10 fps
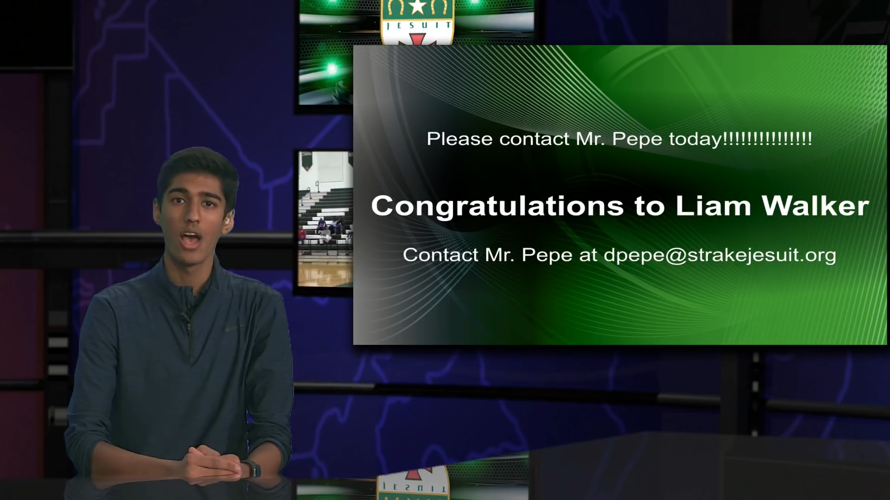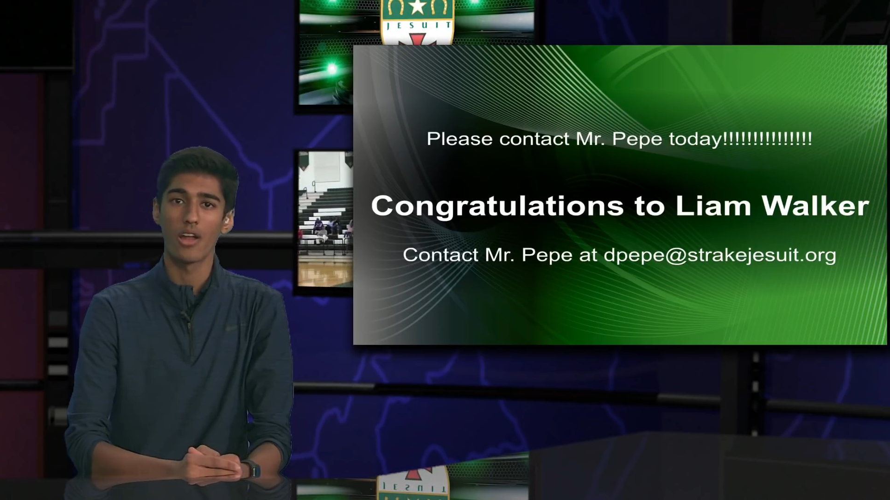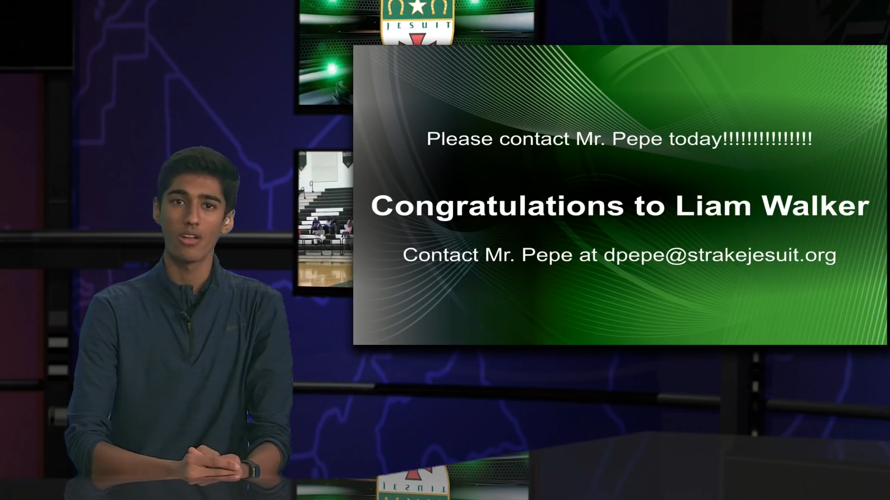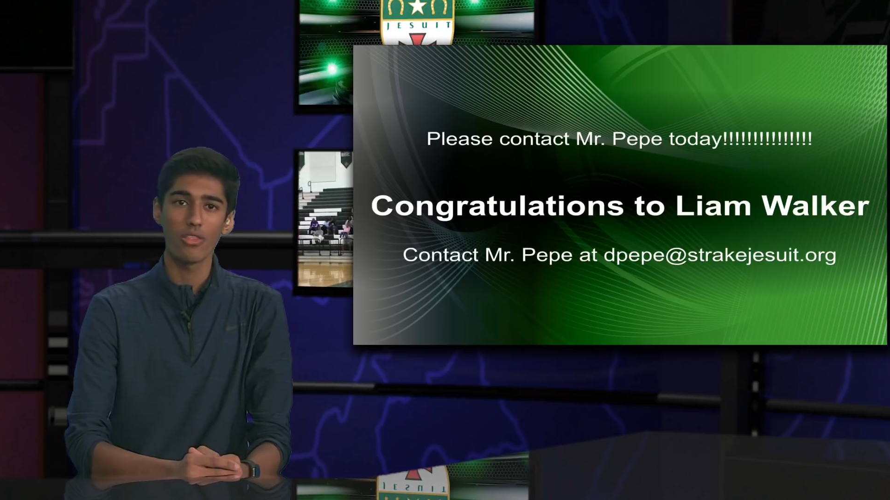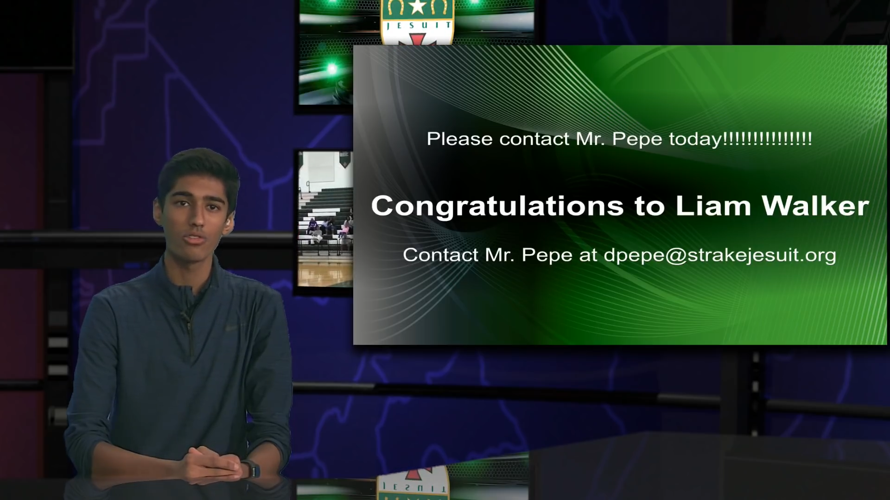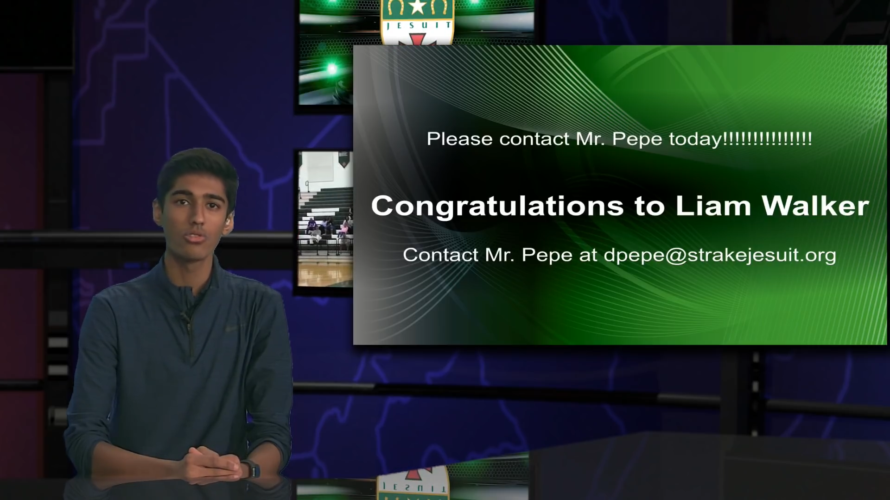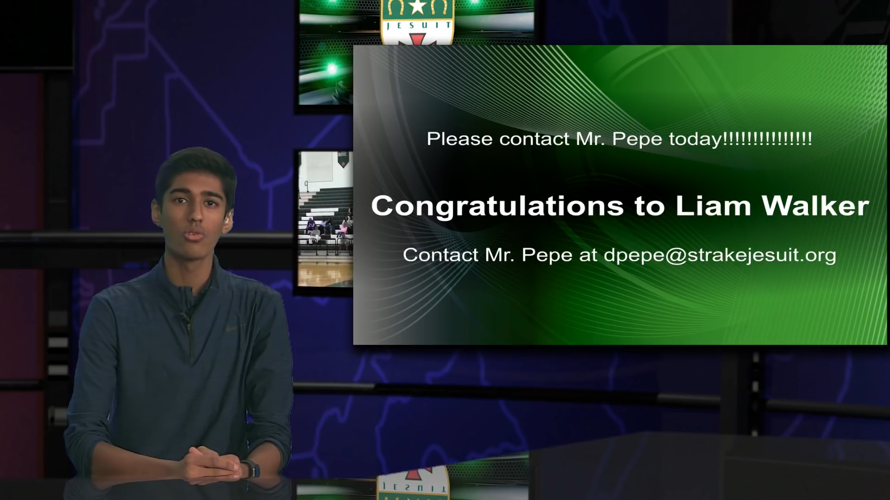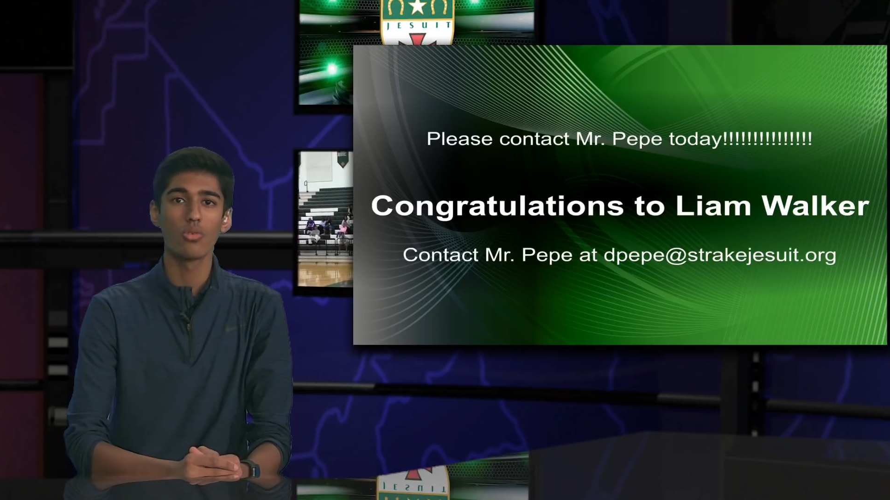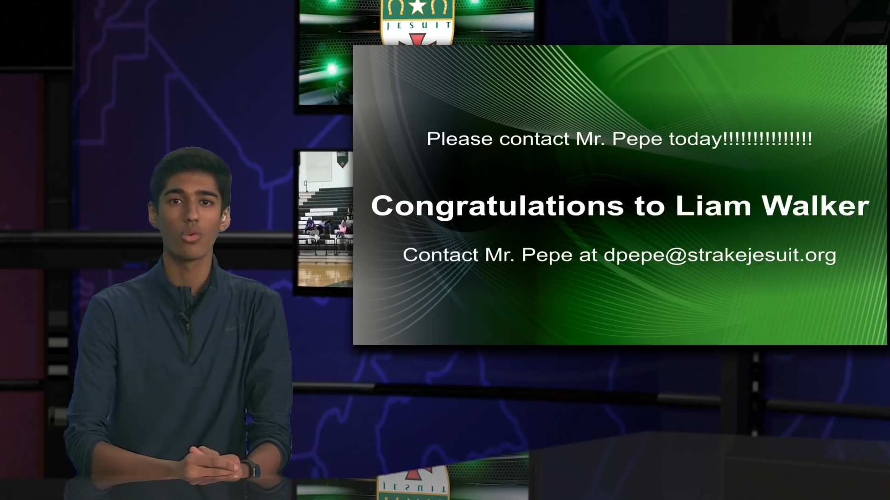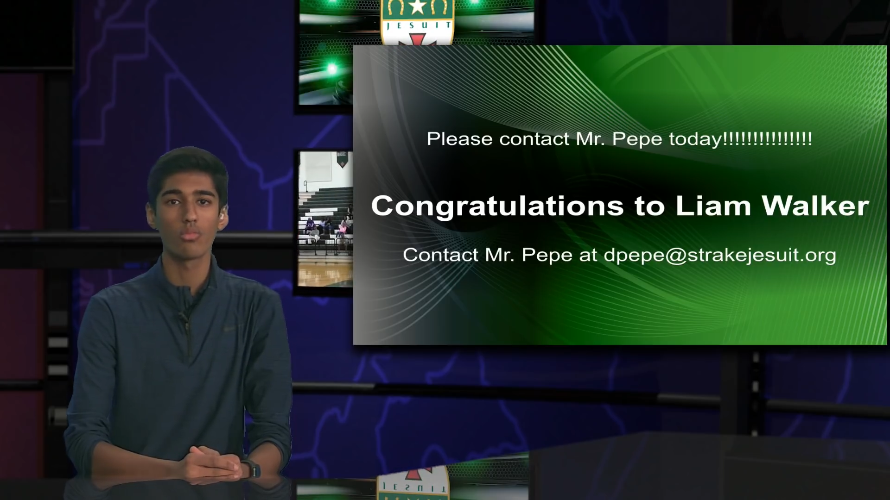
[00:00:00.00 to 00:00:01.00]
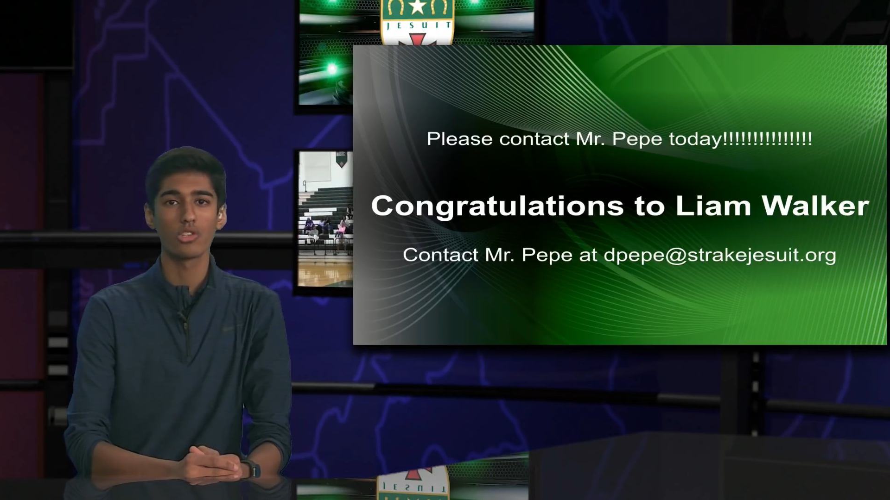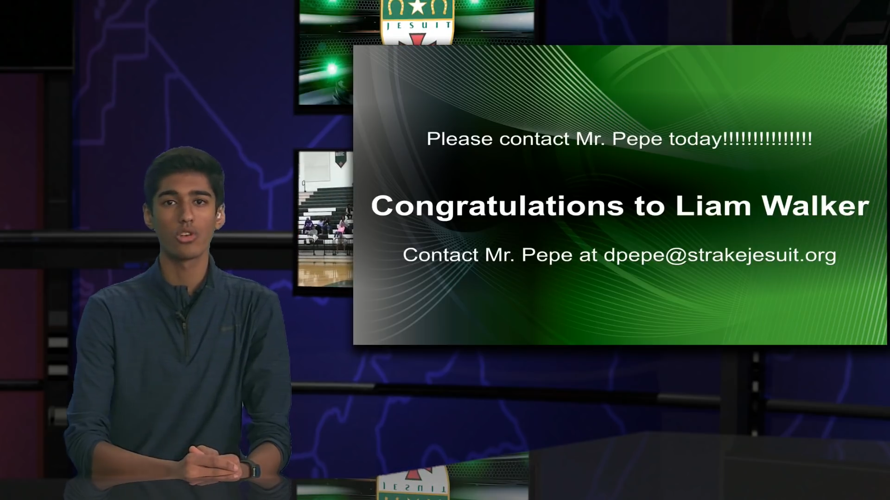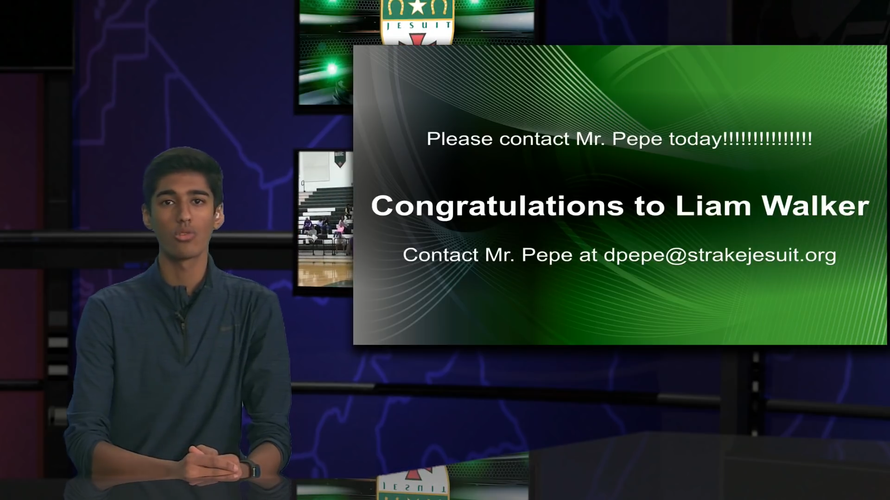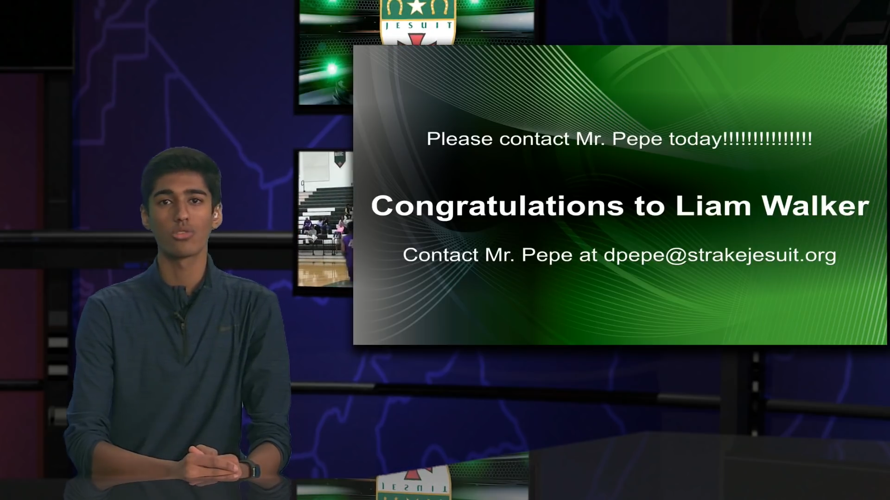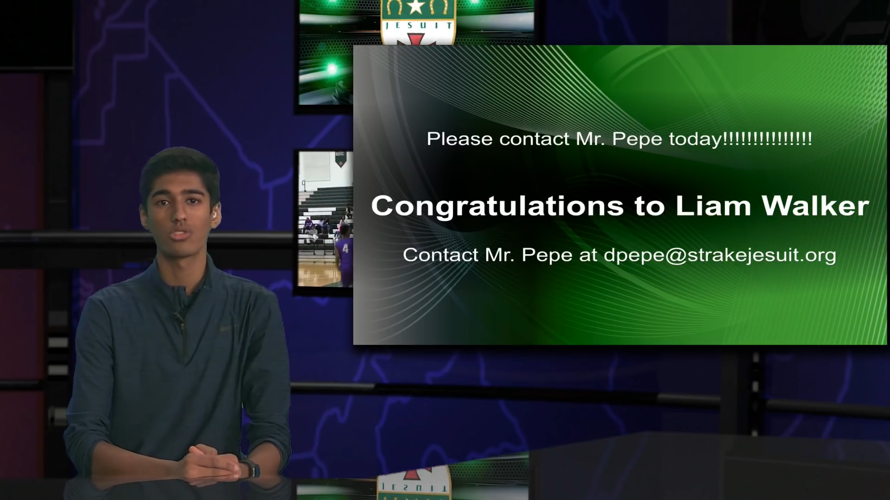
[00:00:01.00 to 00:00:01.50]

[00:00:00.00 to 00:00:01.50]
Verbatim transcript: Another student will be chosen